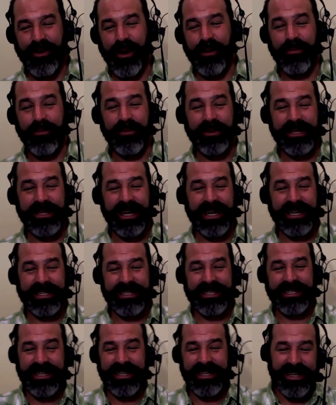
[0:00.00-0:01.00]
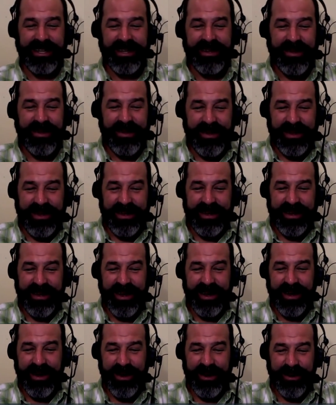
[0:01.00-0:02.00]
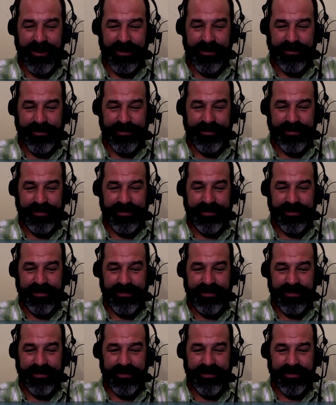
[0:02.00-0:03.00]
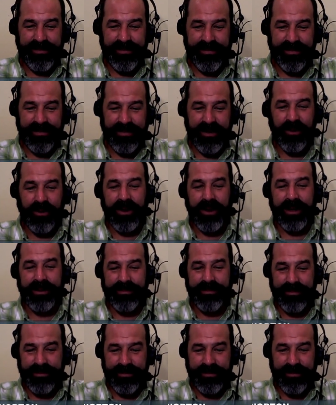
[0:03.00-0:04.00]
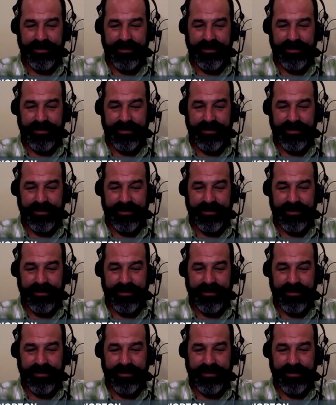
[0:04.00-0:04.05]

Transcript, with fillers: probably not. probably, um, probably not. Okay.